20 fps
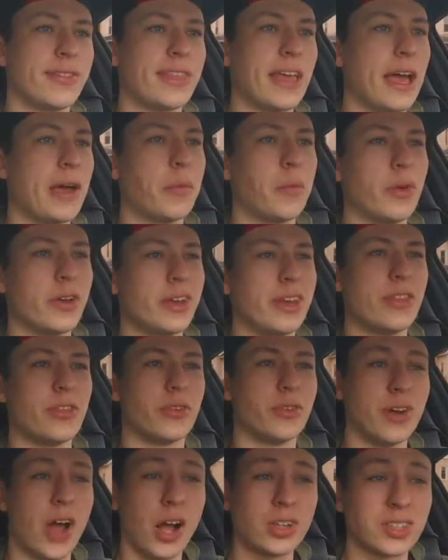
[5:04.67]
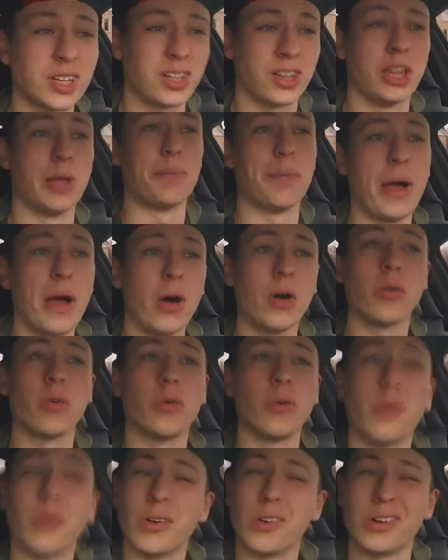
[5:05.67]
that one either knocked a clip out
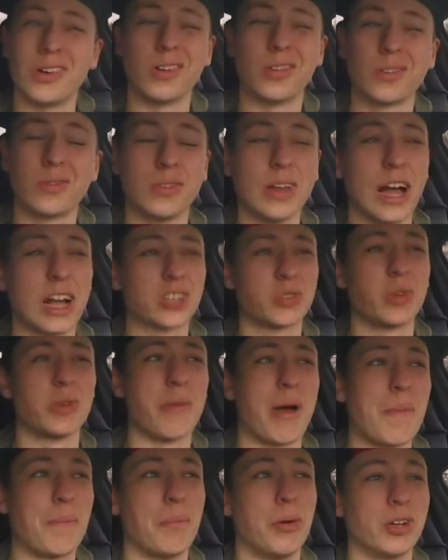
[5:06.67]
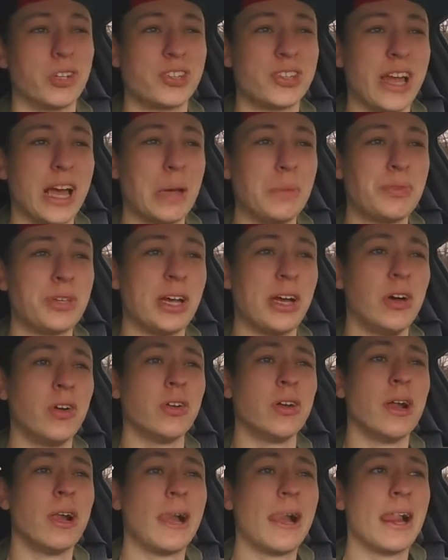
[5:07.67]
or knocked one of my push tabs
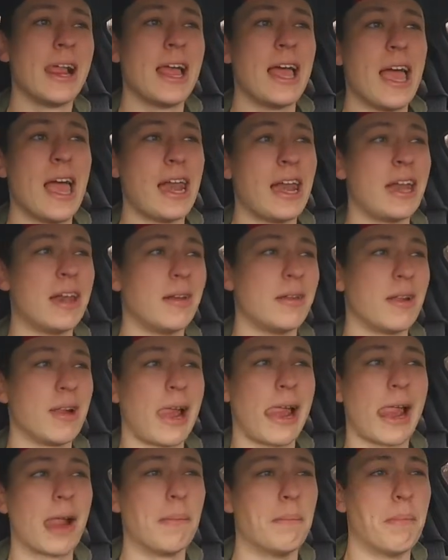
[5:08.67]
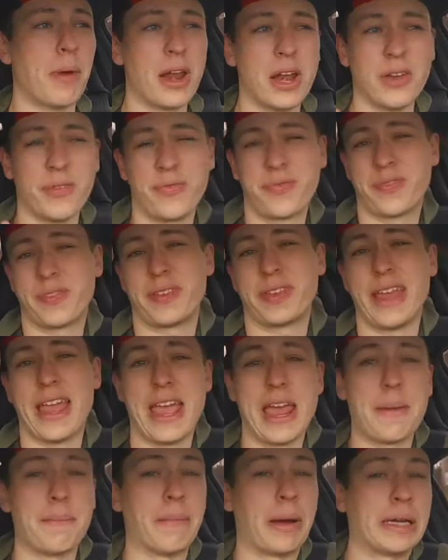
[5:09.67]
out, and it might have
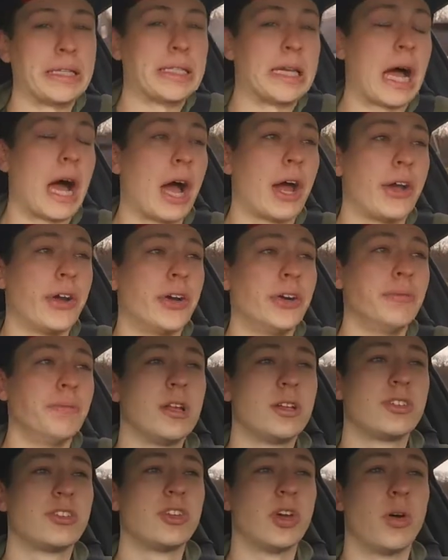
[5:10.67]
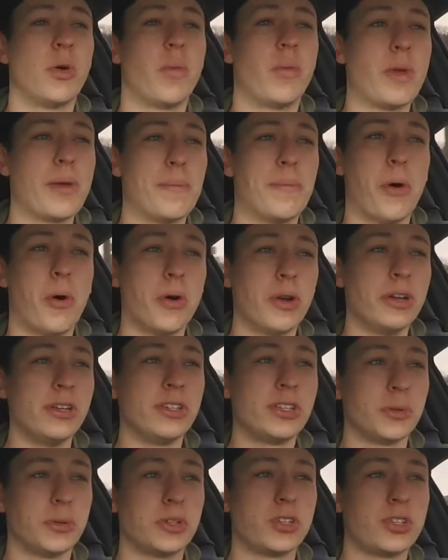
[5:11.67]
hit my tire. So we pulled
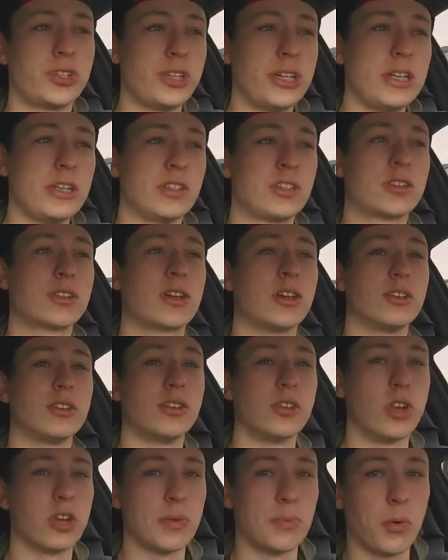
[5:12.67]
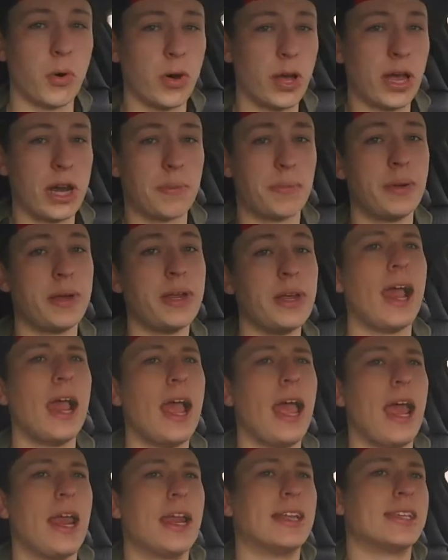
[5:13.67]
into a Sheetz because, you know, your boy had to pee,
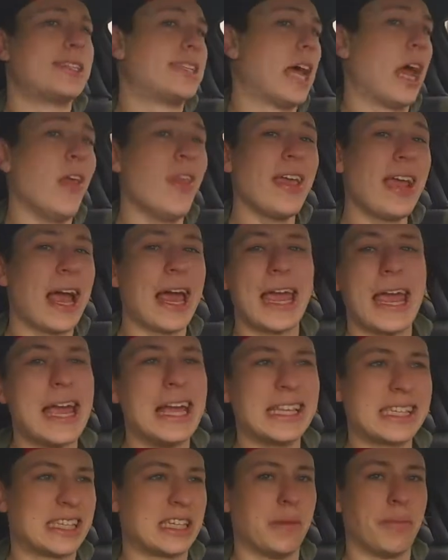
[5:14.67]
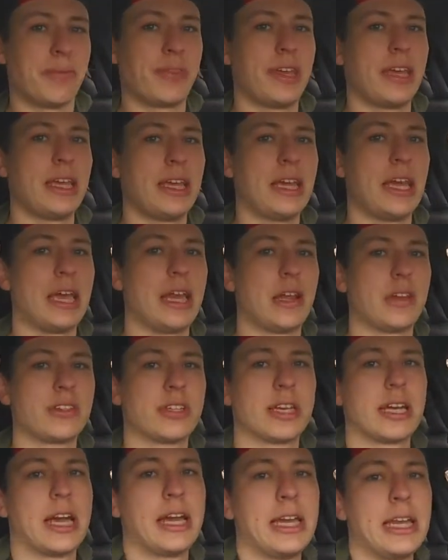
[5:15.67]
and it sounded like I hit something, and I was
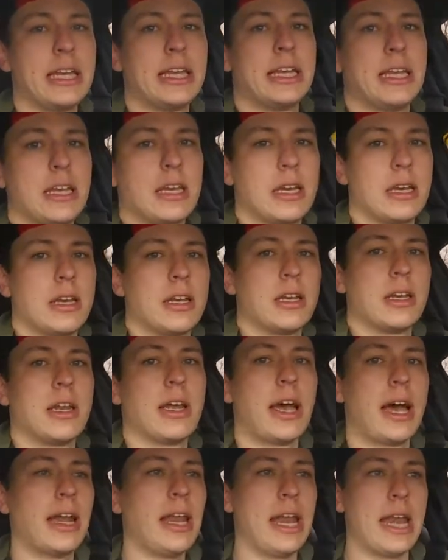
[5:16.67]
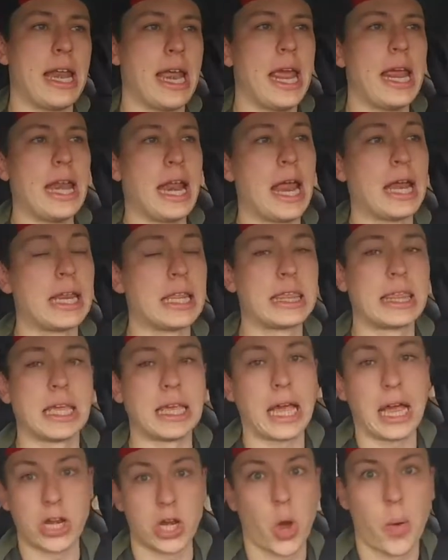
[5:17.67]
like, I didn't hit
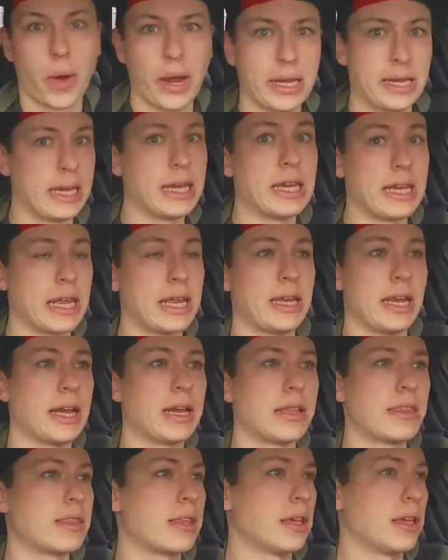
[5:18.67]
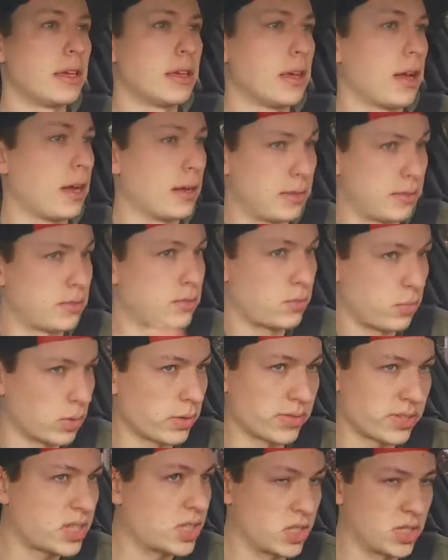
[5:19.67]
anything. I know I didn't hit anything. I would
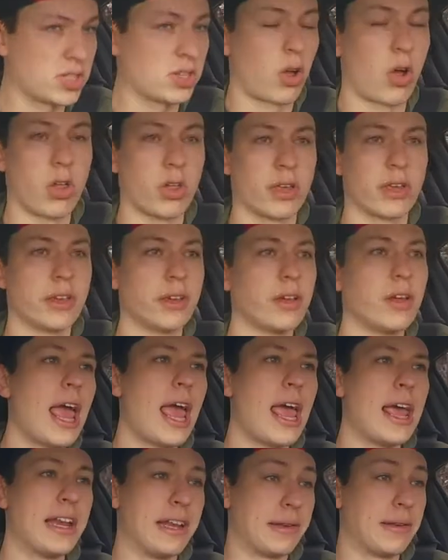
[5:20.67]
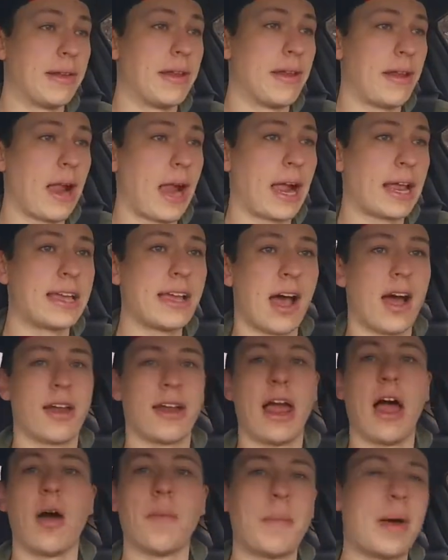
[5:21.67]
have saw it. And I got
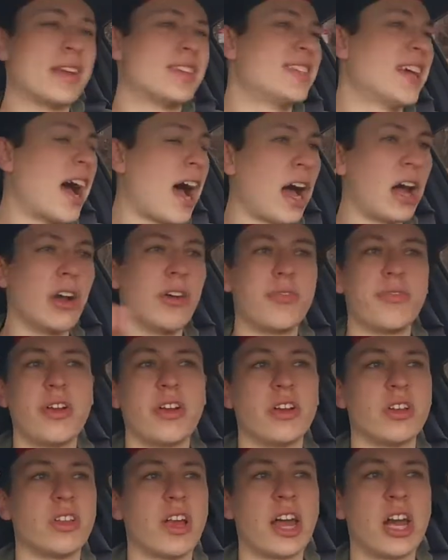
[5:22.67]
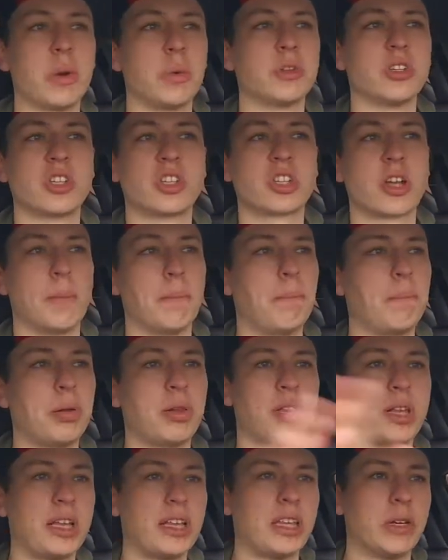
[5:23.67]
out, my tire fender liner was just
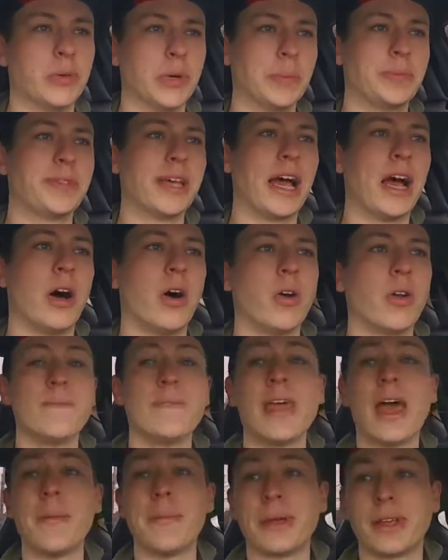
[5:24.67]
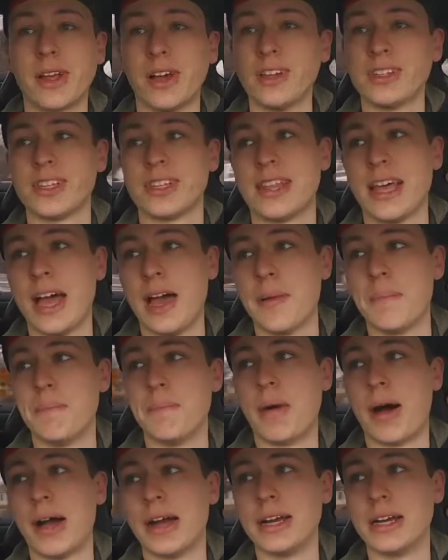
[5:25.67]
completely ripped out, and because of that,
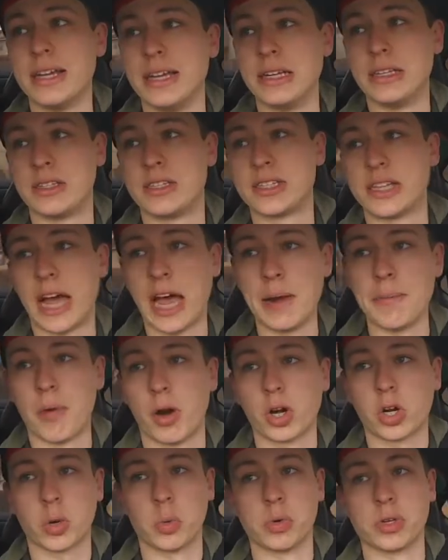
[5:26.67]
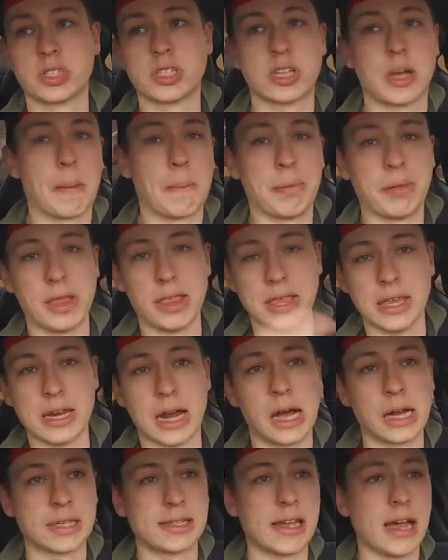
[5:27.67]
my side marker was completely
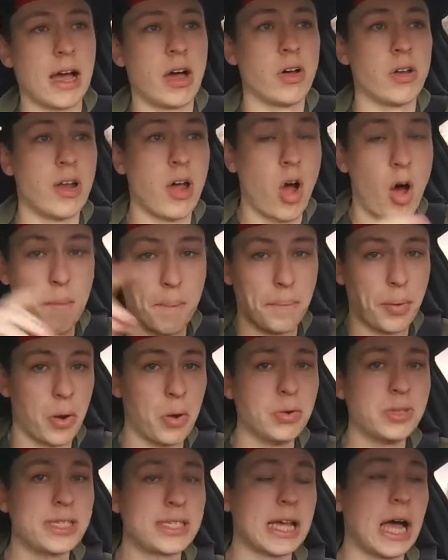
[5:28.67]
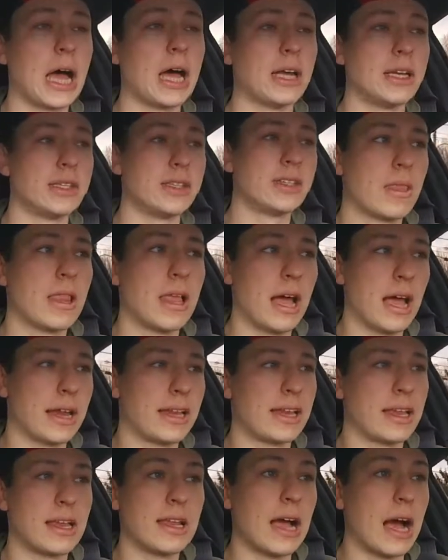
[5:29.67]
knocked out on both sides.
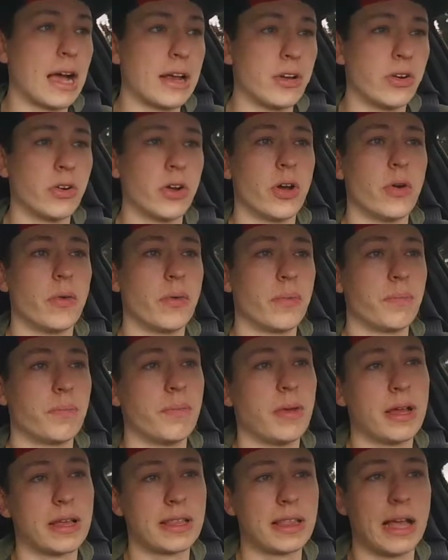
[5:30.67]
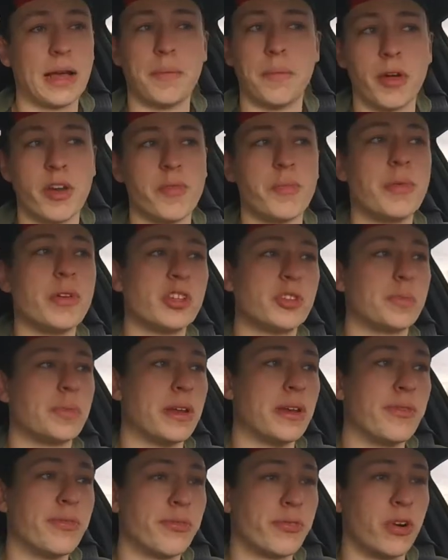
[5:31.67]
I don't know, like that might have just
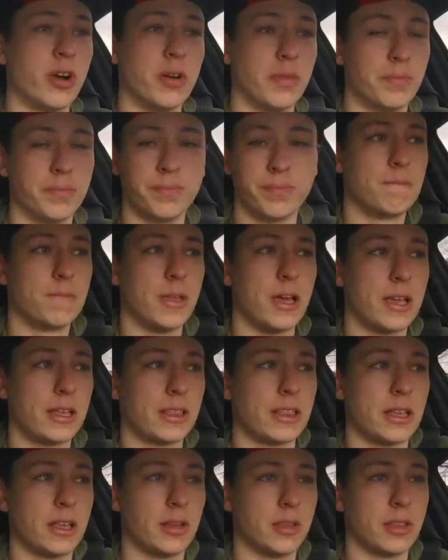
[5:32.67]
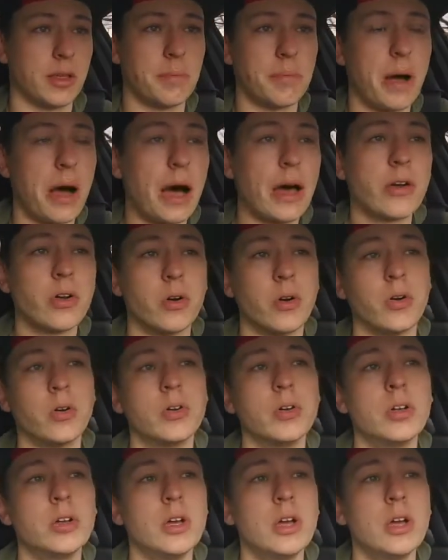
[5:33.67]
been from like the pothole,